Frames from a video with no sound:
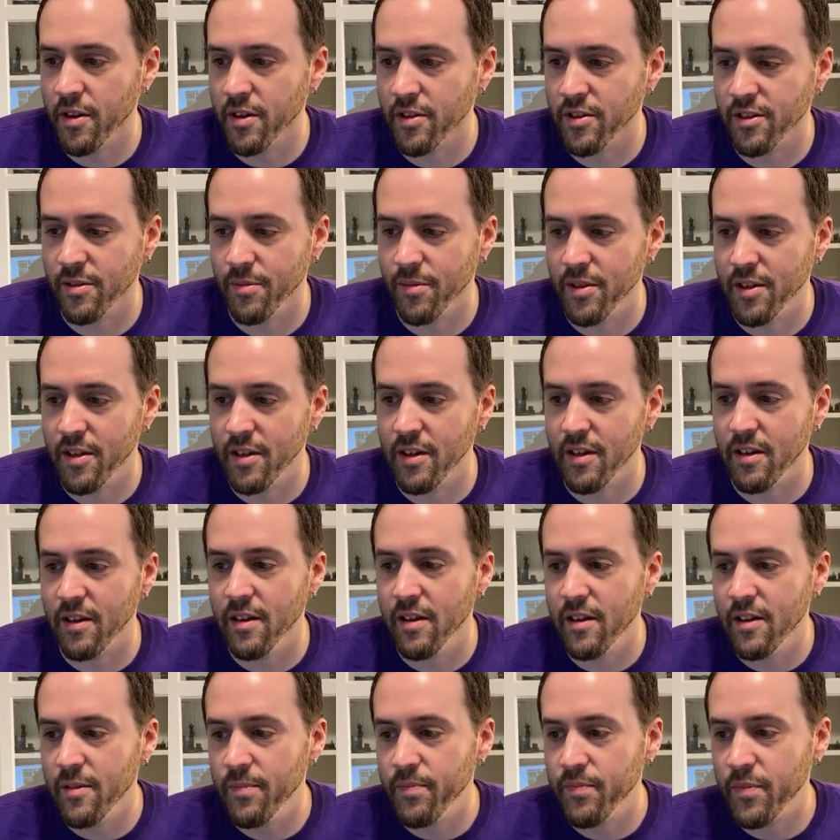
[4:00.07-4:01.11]
at some of the
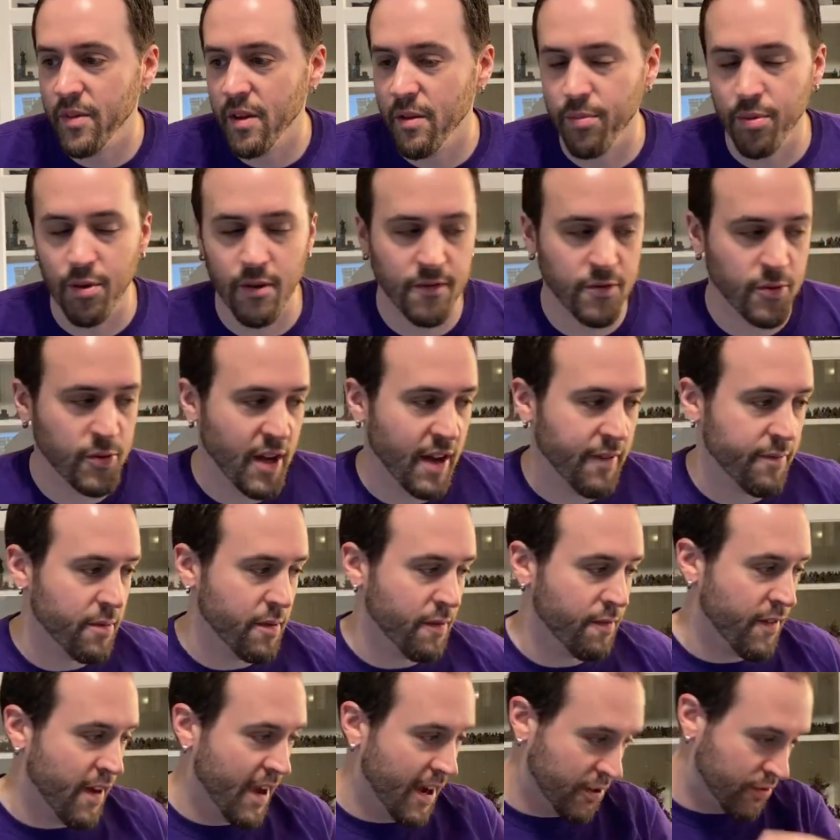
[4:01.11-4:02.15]
proofs we got from the
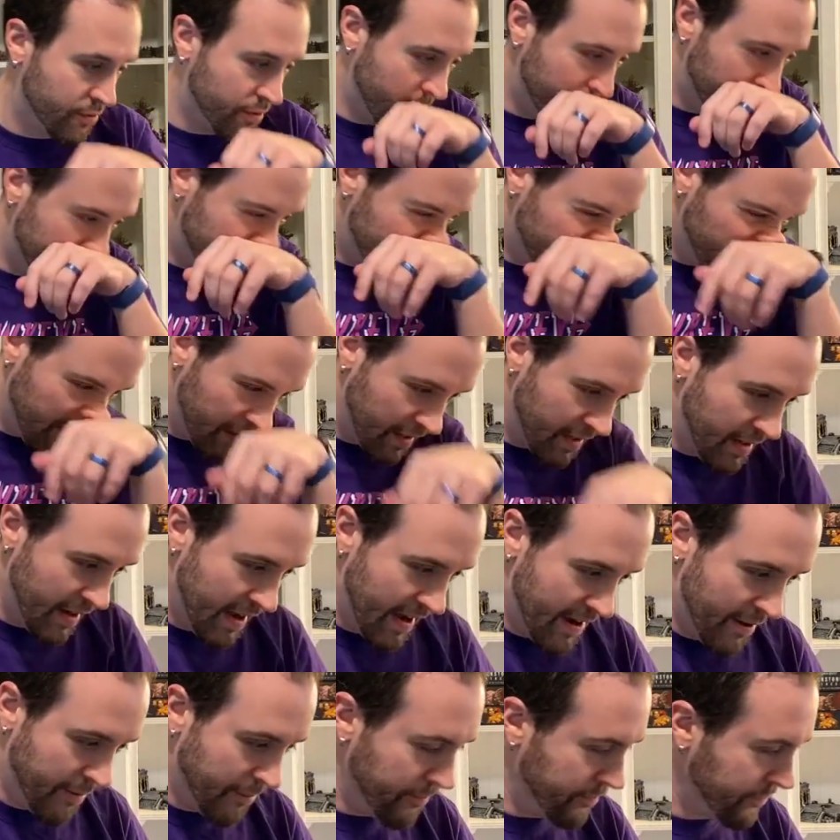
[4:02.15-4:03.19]
factory.
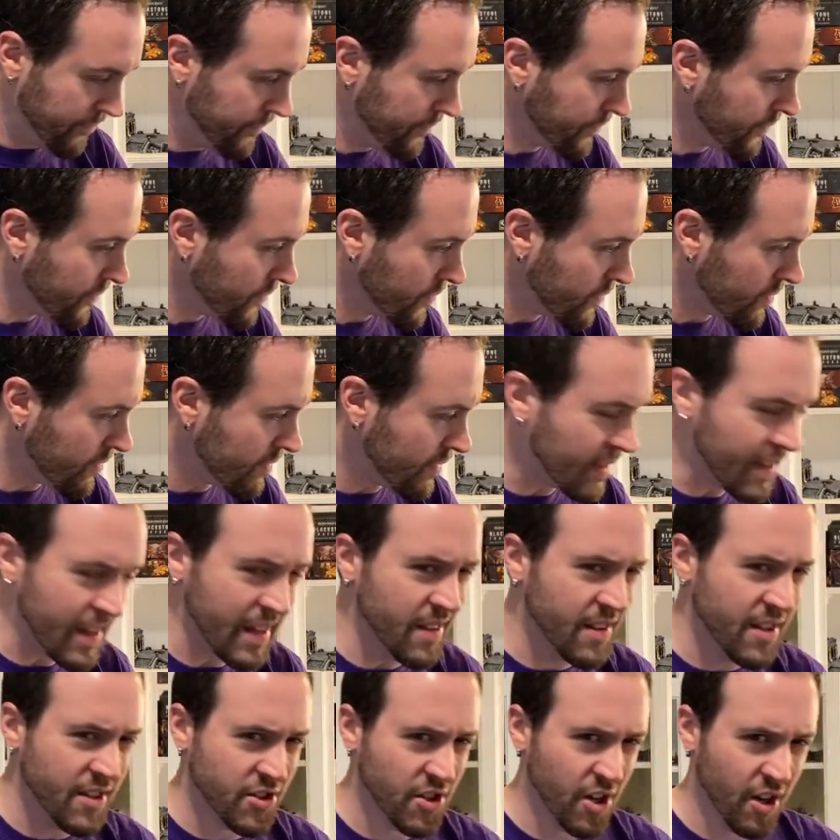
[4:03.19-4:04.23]
Now,
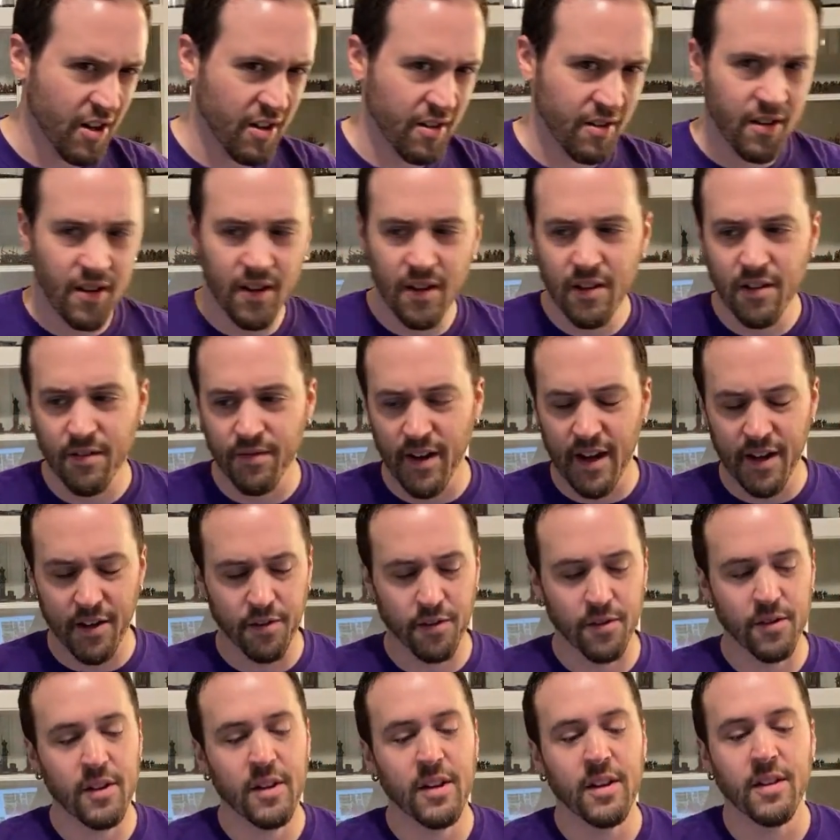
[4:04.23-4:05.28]
these aren't
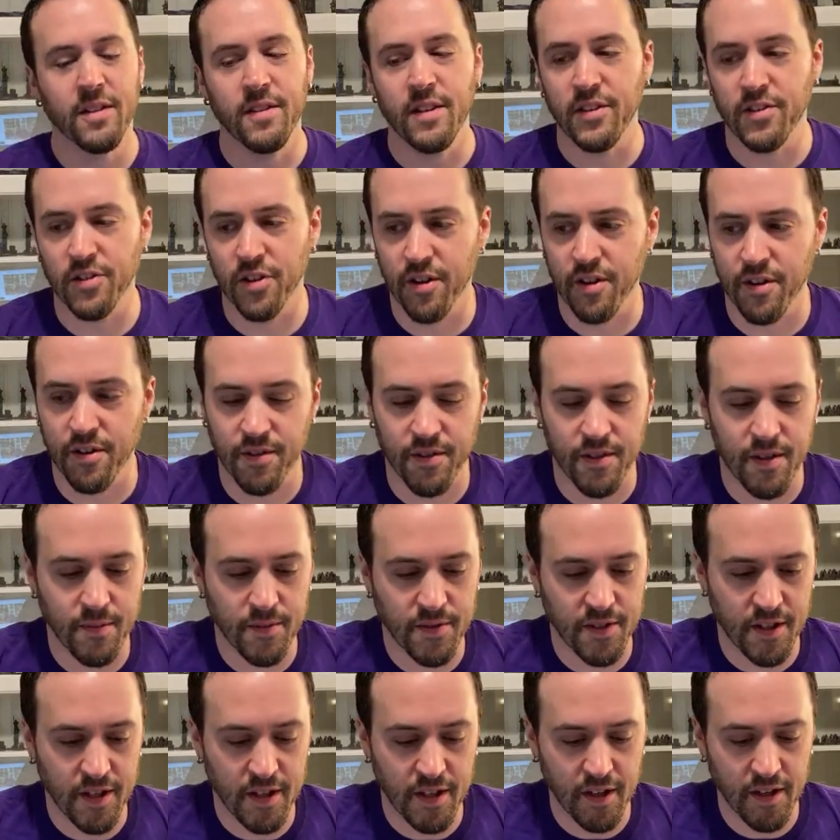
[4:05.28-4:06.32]
final. These are them
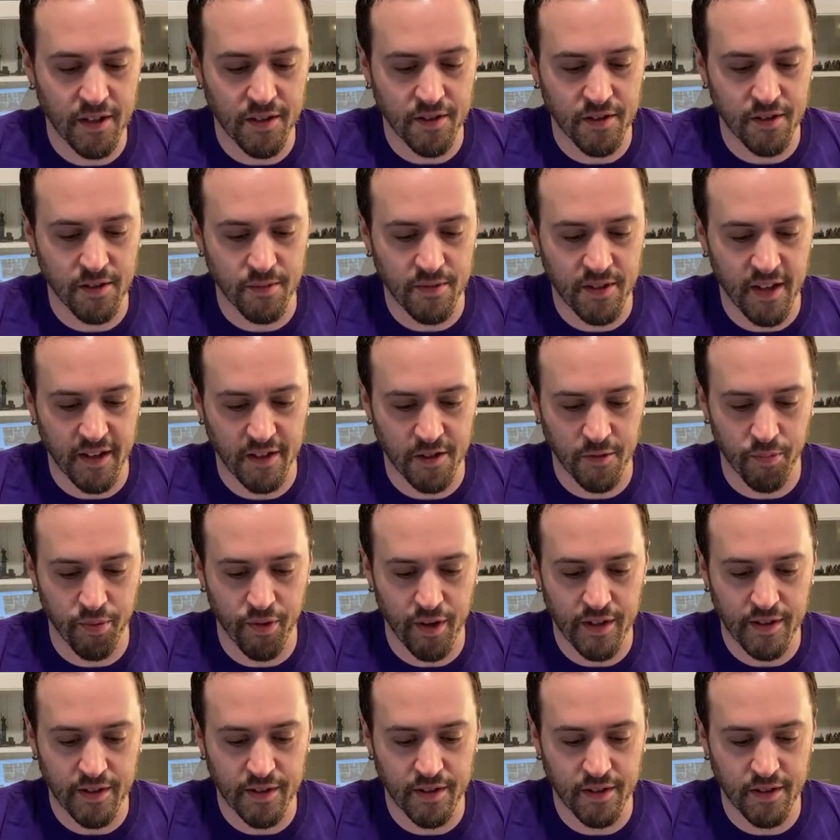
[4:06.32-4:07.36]
sending us some test
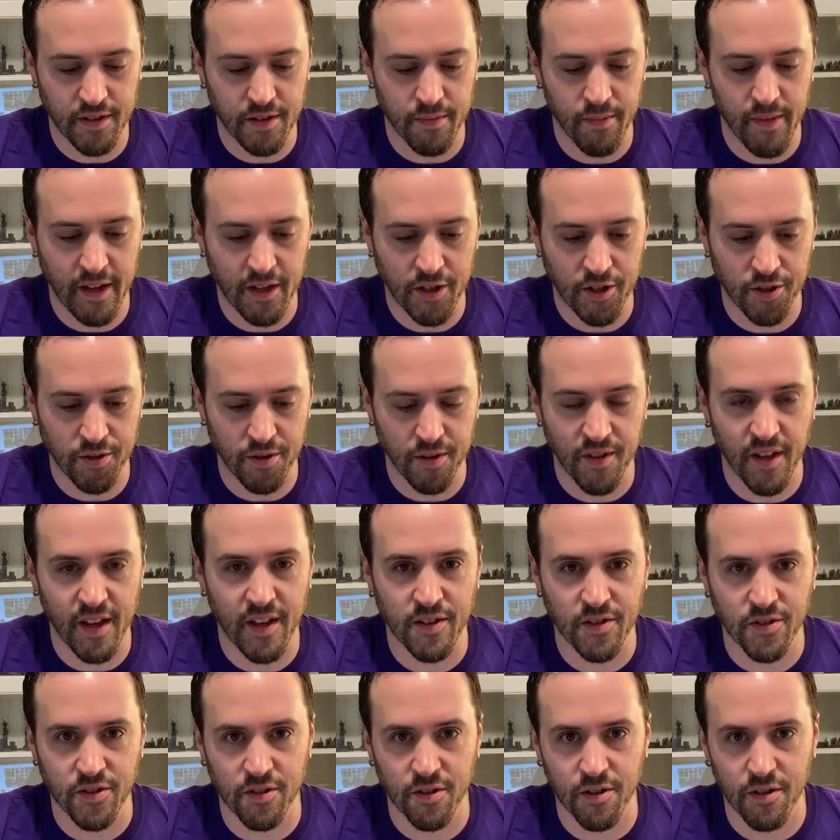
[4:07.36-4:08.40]
prints to make sure
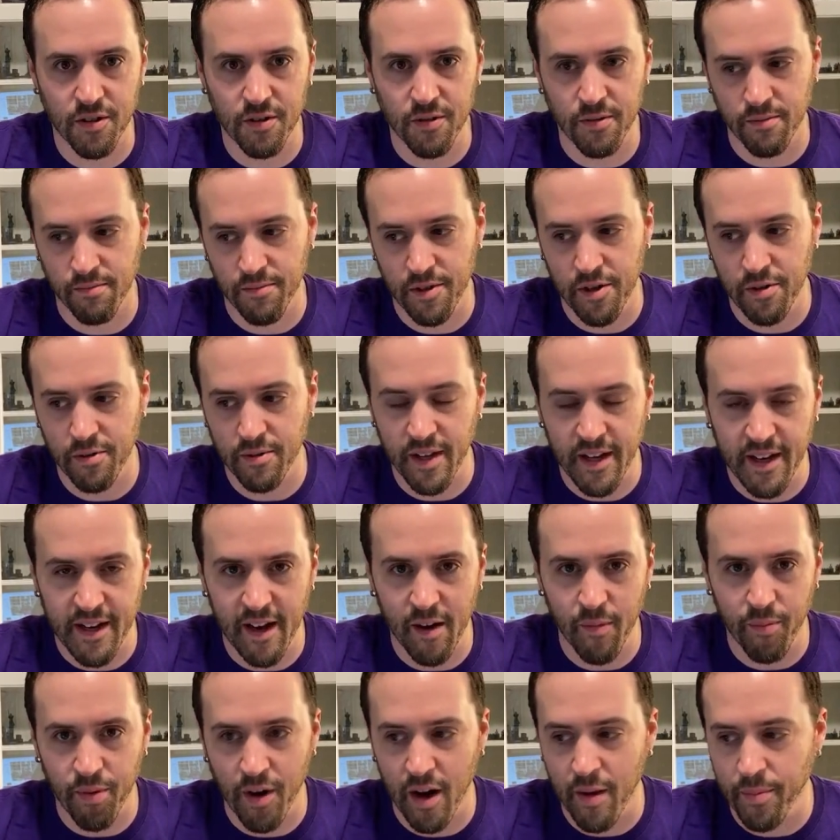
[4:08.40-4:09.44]
things are laid out
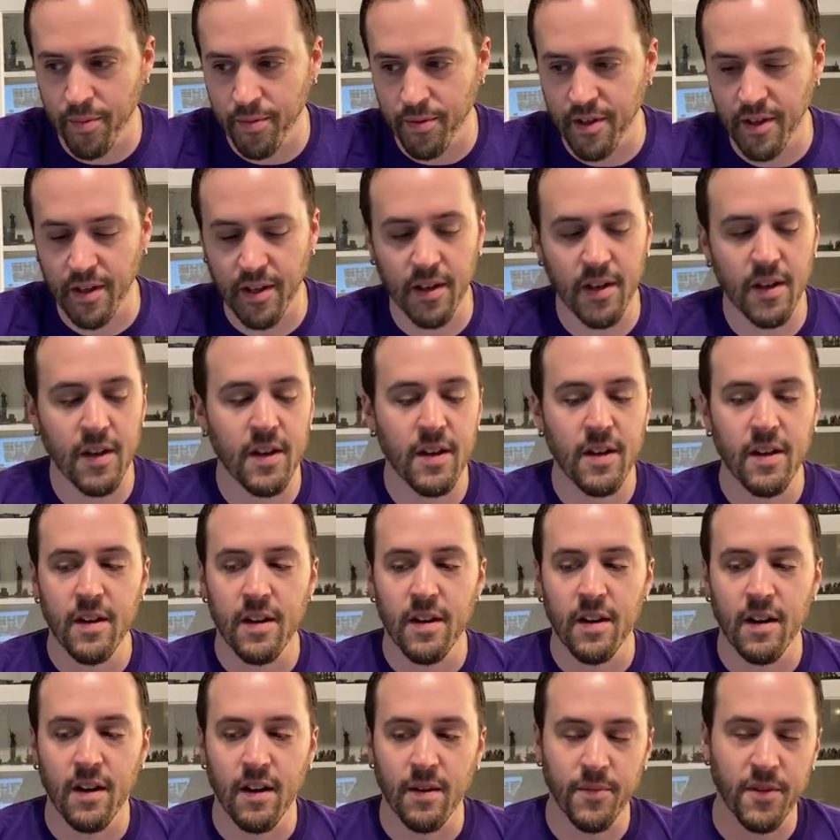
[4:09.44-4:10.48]
properly,
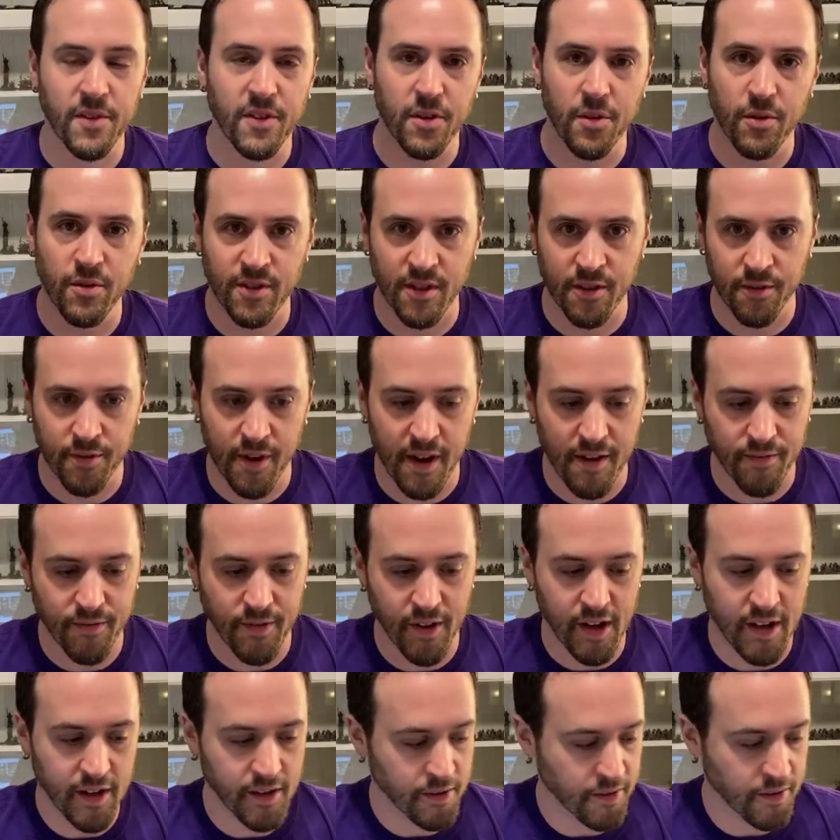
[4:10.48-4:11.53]
that they're using the right
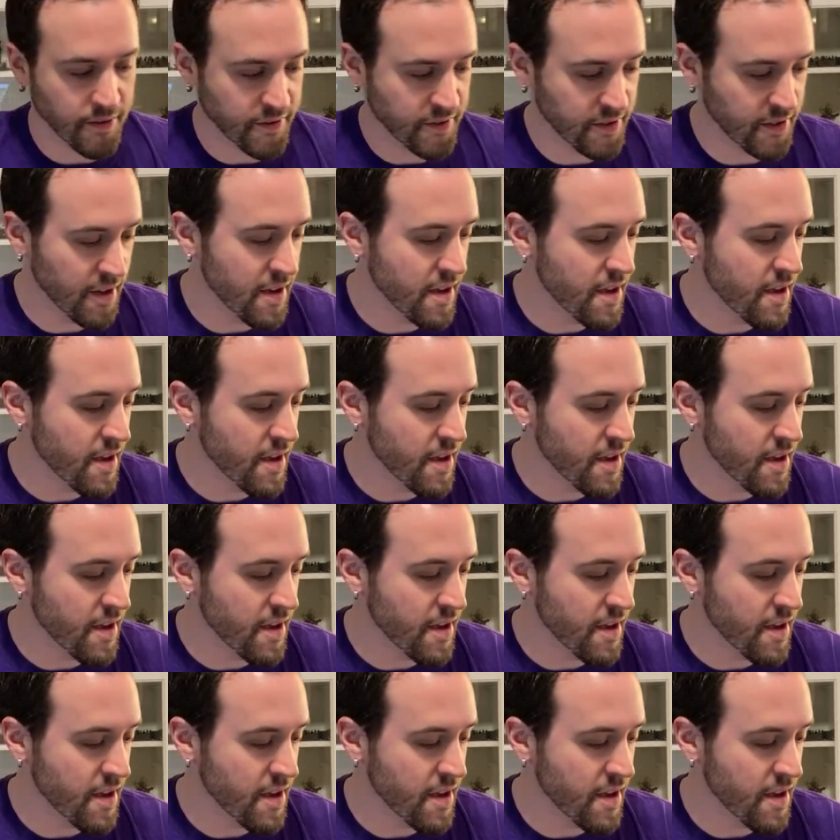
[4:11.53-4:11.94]
files.